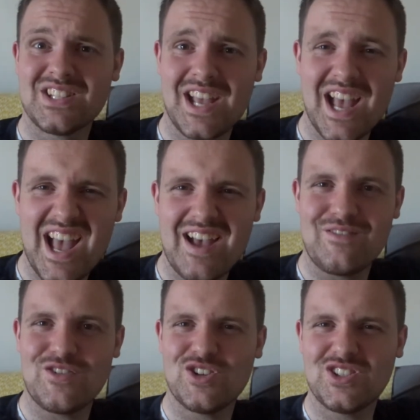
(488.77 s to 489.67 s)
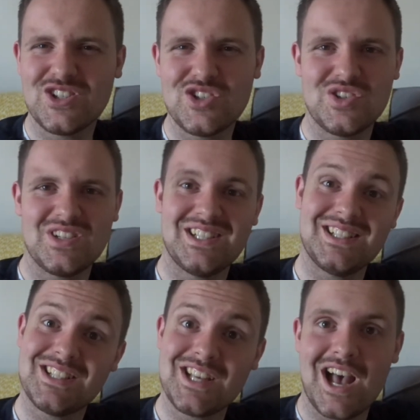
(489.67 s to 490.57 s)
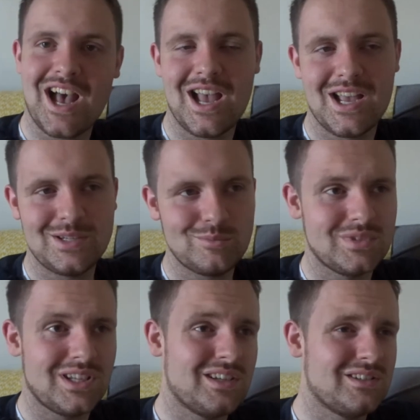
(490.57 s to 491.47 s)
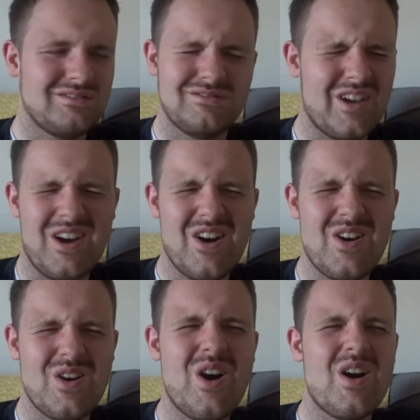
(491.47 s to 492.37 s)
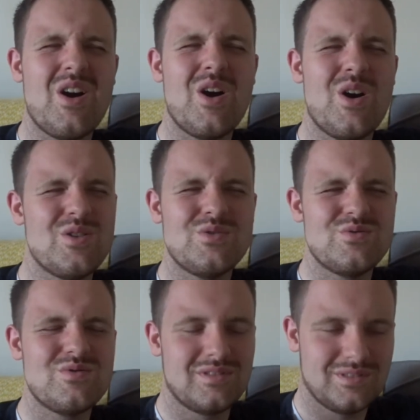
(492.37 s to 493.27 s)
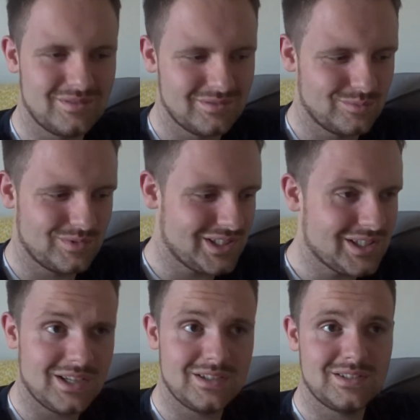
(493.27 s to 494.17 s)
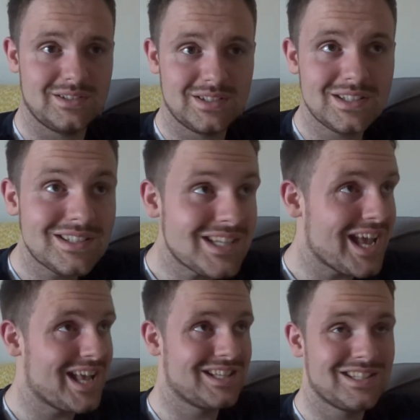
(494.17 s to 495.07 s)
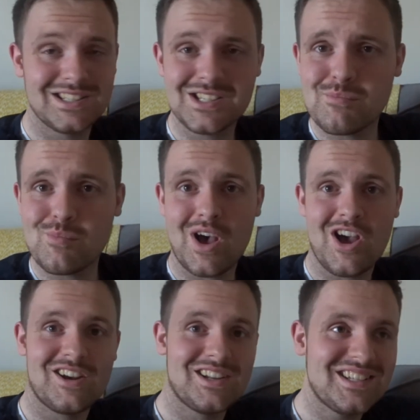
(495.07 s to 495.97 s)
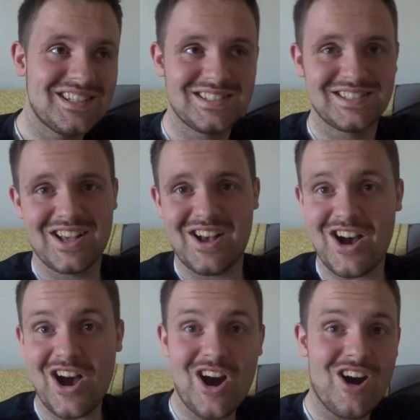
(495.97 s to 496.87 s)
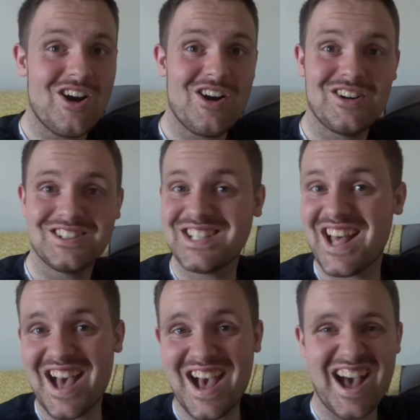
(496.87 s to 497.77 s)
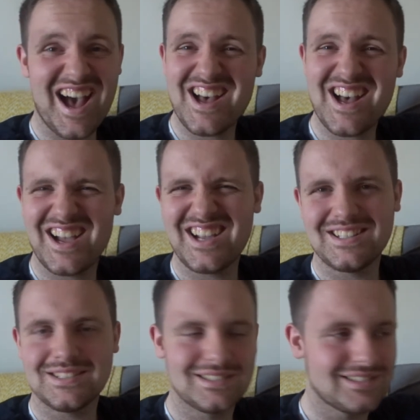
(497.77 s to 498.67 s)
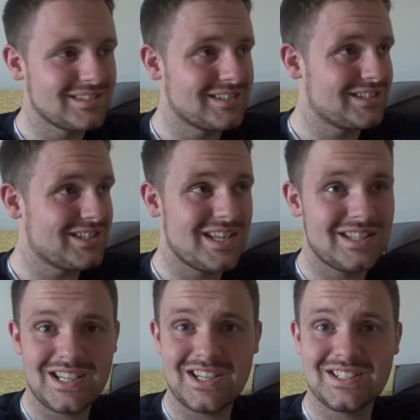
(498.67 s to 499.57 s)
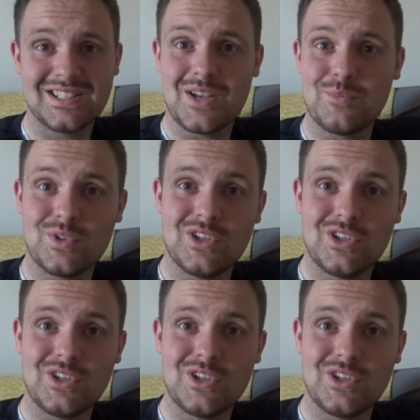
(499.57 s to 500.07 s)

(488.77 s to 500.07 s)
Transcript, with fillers: to have a good time. Oh no, we could dance and party all night and drink some.